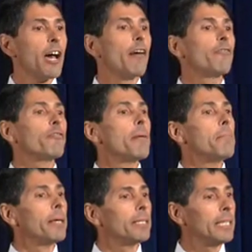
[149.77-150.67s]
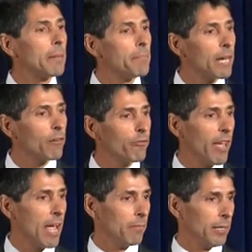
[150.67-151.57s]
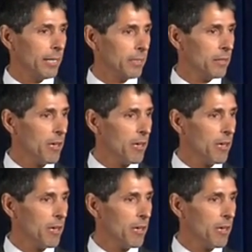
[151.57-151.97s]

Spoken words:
of building a better family,